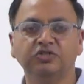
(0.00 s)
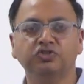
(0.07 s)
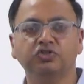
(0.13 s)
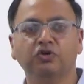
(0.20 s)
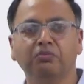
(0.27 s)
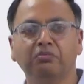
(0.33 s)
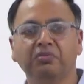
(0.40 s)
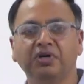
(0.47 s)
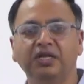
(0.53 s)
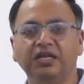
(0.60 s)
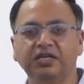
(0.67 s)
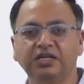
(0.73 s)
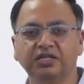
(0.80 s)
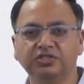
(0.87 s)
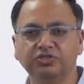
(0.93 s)
So
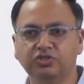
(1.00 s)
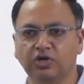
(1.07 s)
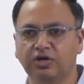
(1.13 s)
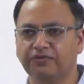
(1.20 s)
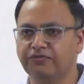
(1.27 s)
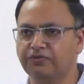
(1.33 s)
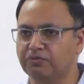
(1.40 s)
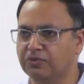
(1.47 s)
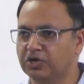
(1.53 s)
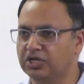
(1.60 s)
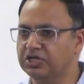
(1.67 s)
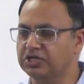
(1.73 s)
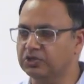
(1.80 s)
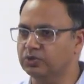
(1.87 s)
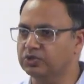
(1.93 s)
millions of
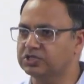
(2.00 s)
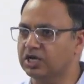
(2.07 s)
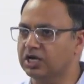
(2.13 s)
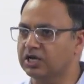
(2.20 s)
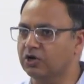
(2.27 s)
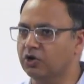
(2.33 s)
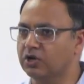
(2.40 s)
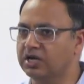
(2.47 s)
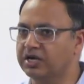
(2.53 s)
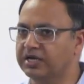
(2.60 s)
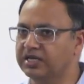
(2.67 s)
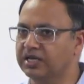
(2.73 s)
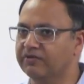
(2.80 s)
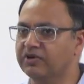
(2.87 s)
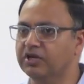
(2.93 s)
molecules are
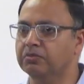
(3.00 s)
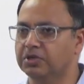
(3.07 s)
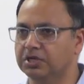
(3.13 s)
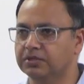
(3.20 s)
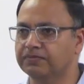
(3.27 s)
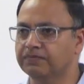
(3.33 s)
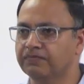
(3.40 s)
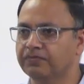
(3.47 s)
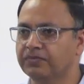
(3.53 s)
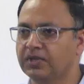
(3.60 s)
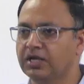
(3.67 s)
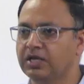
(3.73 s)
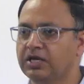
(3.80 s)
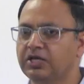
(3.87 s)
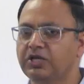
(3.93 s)
already available.
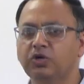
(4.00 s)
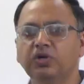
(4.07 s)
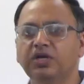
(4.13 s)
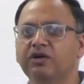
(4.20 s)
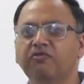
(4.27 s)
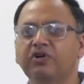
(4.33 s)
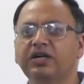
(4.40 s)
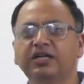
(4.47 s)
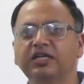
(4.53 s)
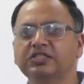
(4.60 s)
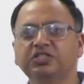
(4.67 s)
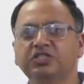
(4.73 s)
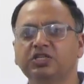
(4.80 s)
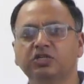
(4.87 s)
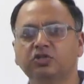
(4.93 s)
You never
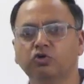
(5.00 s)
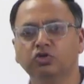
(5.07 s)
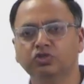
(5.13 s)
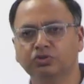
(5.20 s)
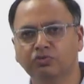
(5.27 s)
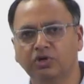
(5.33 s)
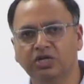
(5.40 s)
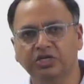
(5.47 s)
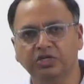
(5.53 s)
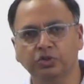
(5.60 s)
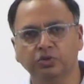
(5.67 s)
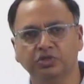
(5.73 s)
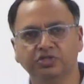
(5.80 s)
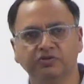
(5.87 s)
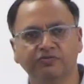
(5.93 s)
tested those
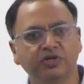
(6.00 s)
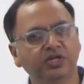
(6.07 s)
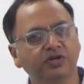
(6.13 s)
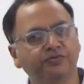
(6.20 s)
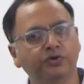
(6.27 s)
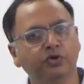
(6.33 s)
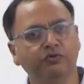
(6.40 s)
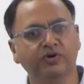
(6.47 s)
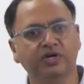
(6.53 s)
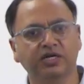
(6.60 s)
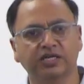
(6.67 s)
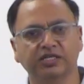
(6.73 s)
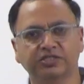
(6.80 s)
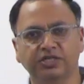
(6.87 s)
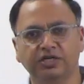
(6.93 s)
molecules. Very few
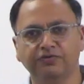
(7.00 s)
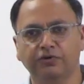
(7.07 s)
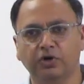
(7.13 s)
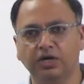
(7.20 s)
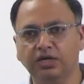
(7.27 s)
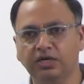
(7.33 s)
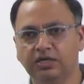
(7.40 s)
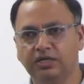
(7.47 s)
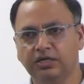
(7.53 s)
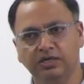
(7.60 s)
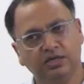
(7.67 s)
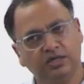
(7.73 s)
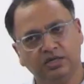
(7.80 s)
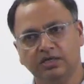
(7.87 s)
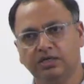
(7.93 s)
were tested for
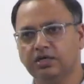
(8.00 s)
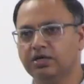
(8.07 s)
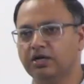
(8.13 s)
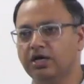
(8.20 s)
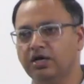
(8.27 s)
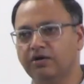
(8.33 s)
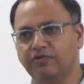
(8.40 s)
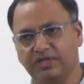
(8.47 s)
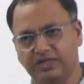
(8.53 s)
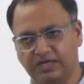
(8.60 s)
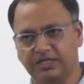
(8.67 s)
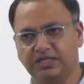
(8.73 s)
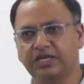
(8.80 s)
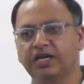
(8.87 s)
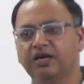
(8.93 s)

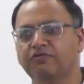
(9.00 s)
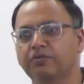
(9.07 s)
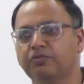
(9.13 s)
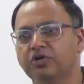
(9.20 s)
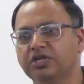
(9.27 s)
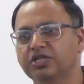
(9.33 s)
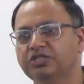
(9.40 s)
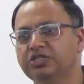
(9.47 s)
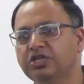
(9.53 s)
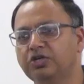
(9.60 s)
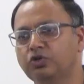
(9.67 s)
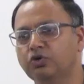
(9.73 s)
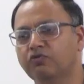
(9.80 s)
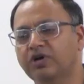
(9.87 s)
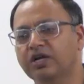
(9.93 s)
whether they have a
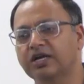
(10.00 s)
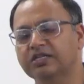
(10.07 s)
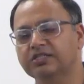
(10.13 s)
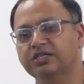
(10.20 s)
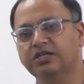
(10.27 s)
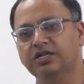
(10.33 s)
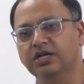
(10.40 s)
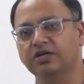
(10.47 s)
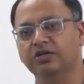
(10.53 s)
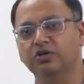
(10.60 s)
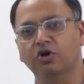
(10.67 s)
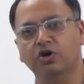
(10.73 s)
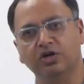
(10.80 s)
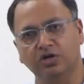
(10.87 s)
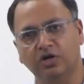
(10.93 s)
potential to work as a drug
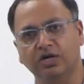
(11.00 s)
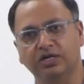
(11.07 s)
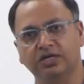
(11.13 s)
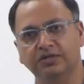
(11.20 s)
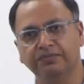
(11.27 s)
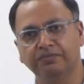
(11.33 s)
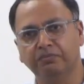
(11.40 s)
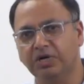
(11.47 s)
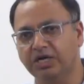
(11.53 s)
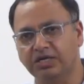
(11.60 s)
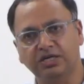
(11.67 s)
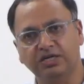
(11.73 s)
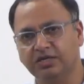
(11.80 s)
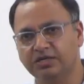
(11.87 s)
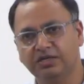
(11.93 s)
or not.
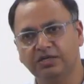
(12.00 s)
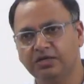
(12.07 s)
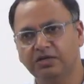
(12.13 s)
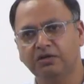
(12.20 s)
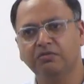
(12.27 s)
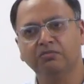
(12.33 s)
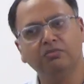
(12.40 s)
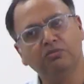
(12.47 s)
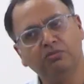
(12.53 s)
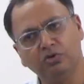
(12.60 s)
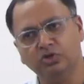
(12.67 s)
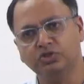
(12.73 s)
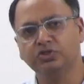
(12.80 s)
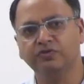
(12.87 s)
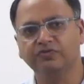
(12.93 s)
But
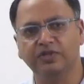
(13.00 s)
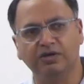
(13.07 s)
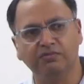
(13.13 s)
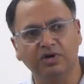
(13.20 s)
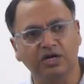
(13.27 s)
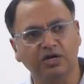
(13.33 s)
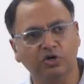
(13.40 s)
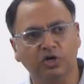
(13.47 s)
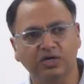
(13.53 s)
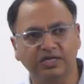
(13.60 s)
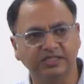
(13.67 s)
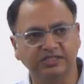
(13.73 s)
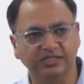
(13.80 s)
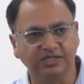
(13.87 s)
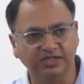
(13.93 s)
most of them are not
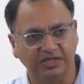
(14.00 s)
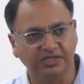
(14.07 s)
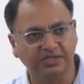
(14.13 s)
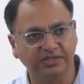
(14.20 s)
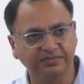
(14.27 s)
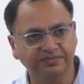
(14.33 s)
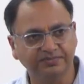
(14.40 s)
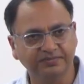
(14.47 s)
tested yet.